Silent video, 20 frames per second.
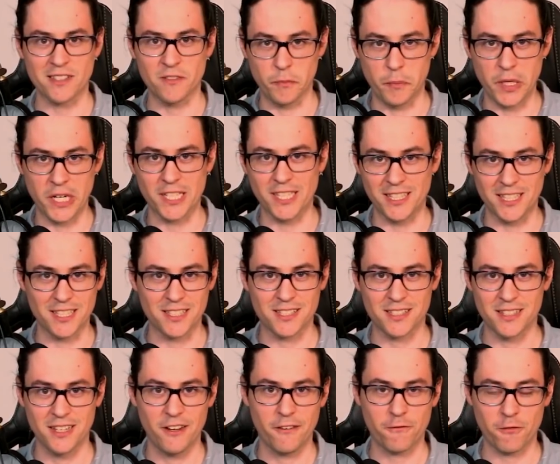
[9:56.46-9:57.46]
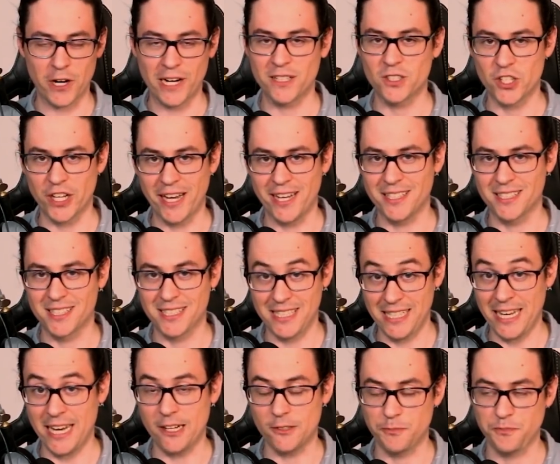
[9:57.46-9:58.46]
bug in this franchise
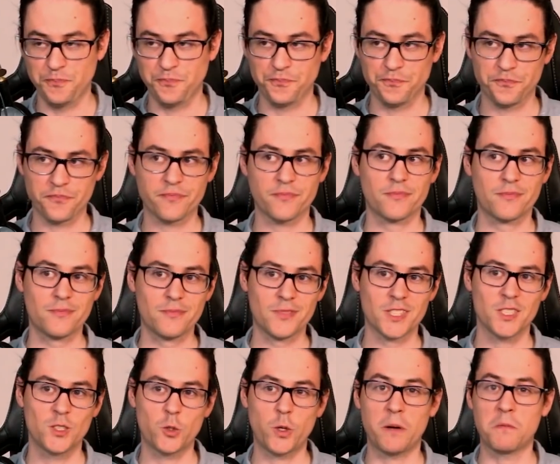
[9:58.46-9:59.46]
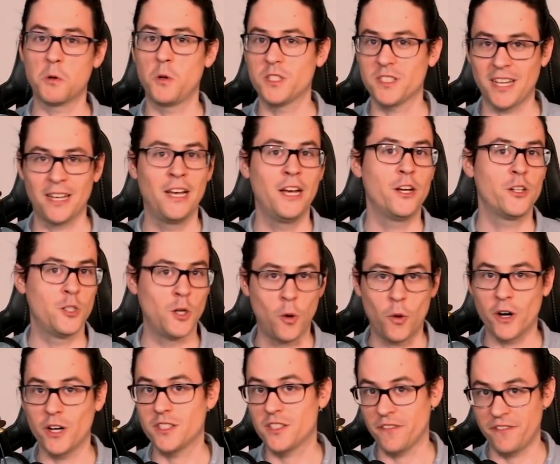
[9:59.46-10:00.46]
yet. So everyone's like, don't worry,
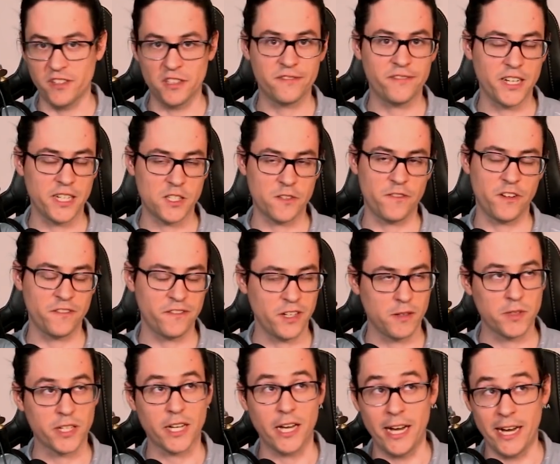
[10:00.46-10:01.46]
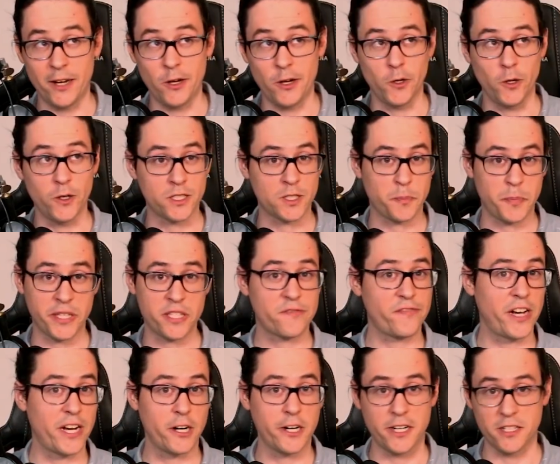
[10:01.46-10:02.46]
it's a fun fight. It's a fun fight. I'm like, I don't spits fire
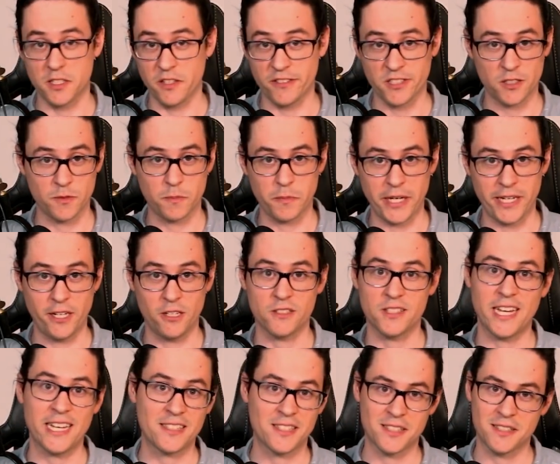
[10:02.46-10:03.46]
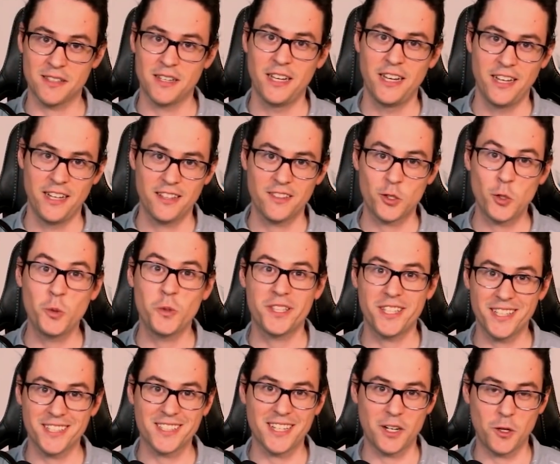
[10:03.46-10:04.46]
and it's a spider. That's two things
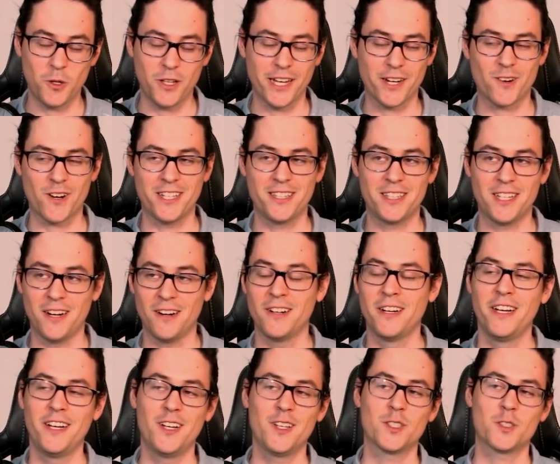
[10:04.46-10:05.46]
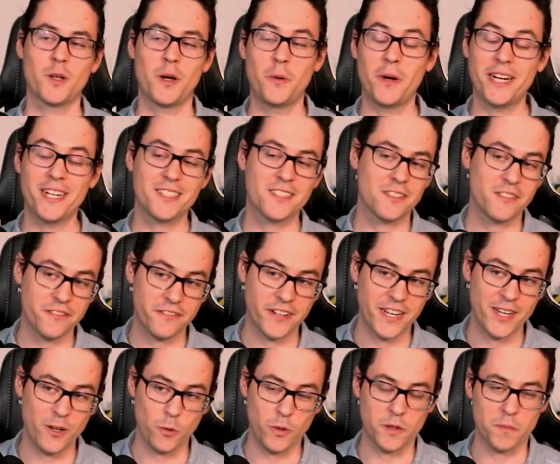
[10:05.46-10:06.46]
I don't like right there. So I went into the fight
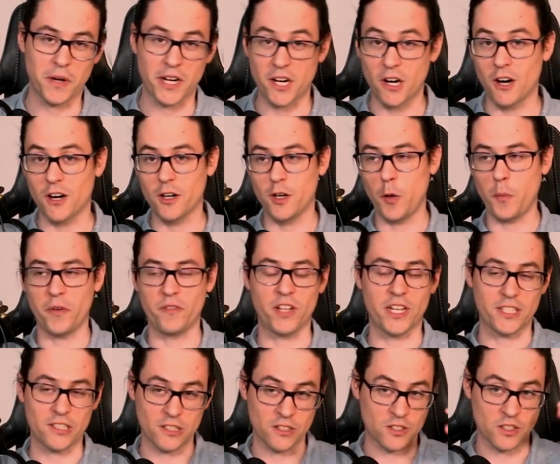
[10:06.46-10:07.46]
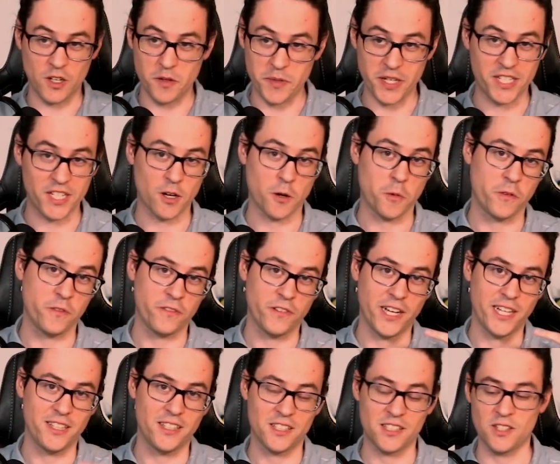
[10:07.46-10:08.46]
with my guard up of like, this is going to be a terrible fight.
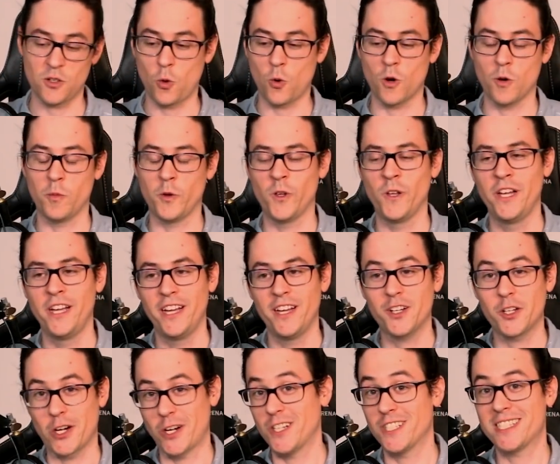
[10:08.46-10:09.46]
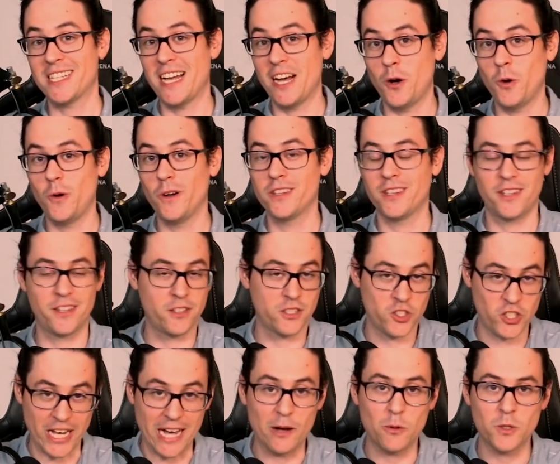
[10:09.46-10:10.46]
This is horrible. Turns out the
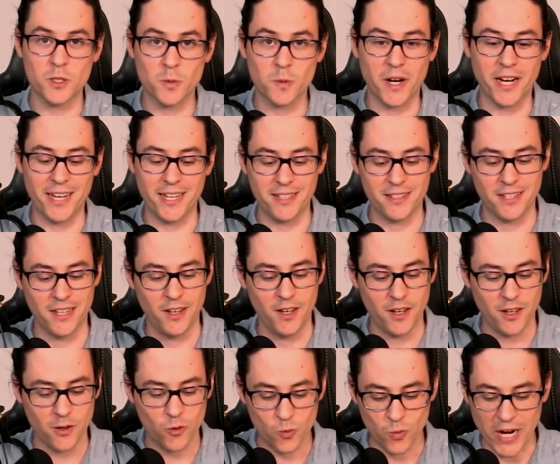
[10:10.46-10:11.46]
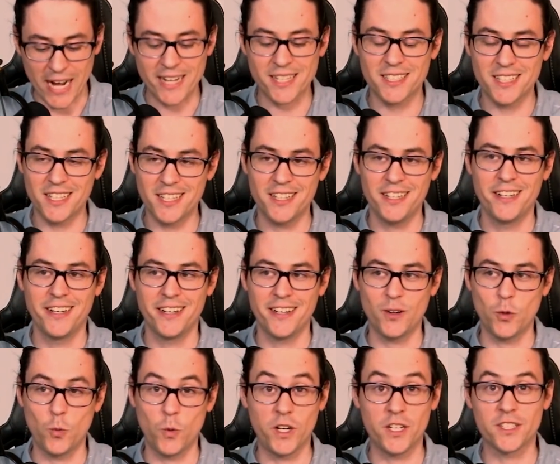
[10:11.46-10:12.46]
chat was right. Rachna
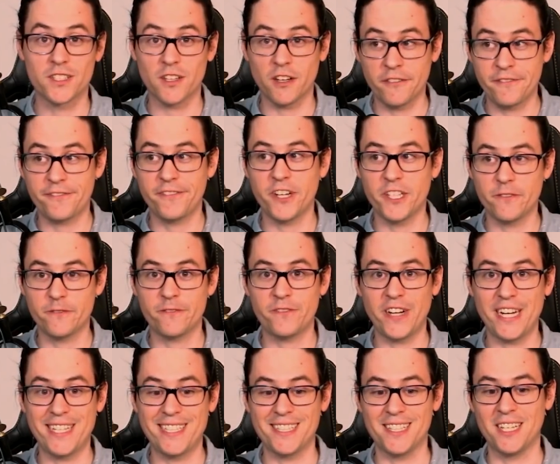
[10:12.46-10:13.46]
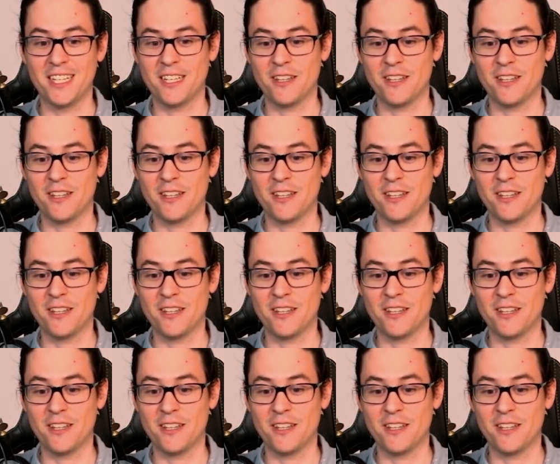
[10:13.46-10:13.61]
was a fun fight. Like